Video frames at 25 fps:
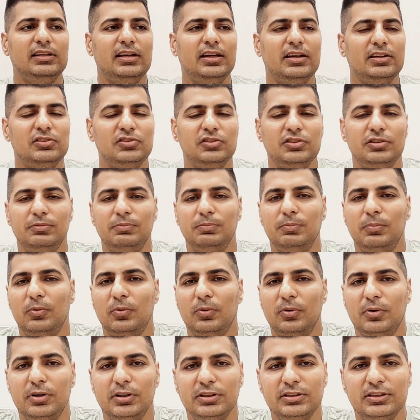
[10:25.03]
CAG
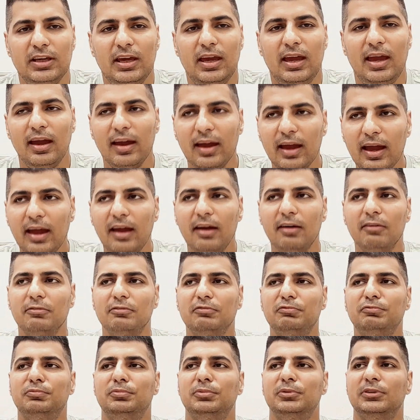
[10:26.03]
report
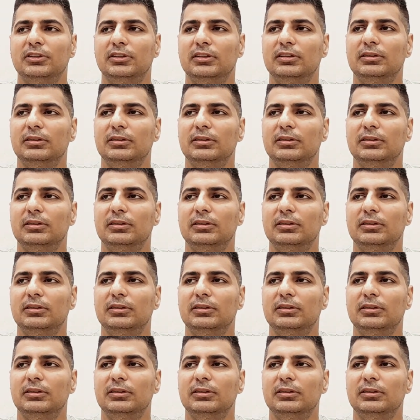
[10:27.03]
have